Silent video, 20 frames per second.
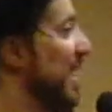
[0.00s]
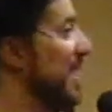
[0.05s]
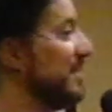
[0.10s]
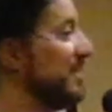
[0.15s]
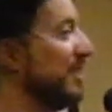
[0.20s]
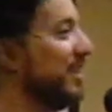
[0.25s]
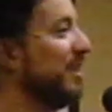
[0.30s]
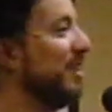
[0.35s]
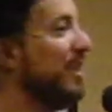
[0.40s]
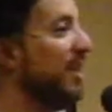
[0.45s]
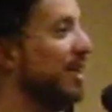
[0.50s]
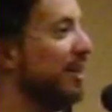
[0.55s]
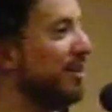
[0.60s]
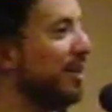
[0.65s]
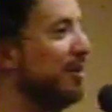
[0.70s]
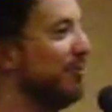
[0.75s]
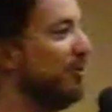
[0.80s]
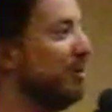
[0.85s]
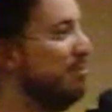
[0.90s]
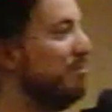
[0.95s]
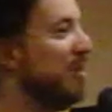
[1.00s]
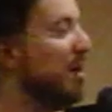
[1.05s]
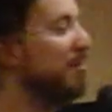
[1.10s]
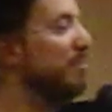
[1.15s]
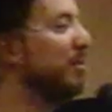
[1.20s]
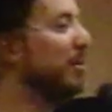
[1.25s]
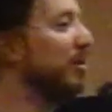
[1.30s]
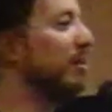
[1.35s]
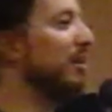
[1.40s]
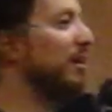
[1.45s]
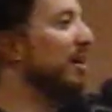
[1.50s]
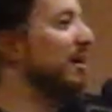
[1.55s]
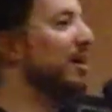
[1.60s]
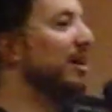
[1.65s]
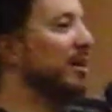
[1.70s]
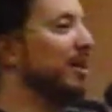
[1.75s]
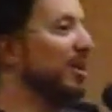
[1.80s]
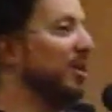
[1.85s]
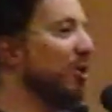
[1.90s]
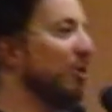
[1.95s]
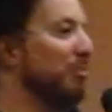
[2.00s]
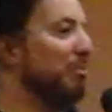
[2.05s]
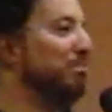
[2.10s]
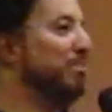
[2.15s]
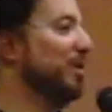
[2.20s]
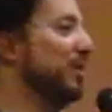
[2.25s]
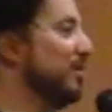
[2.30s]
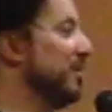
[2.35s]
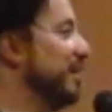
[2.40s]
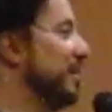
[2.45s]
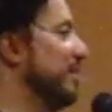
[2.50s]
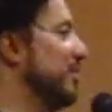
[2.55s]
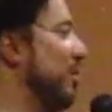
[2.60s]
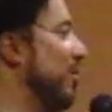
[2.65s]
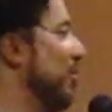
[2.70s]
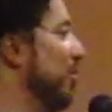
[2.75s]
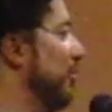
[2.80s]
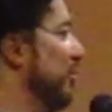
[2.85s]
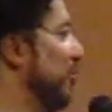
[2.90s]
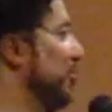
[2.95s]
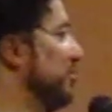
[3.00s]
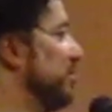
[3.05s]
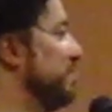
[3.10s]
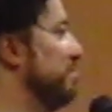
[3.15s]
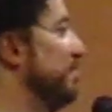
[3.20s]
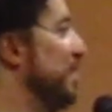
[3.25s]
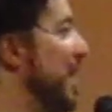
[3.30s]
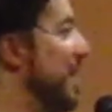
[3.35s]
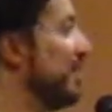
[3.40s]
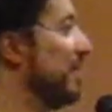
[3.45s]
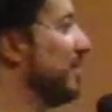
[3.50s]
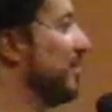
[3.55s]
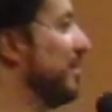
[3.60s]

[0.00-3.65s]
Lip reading: as a kid I remember, you know, building all those model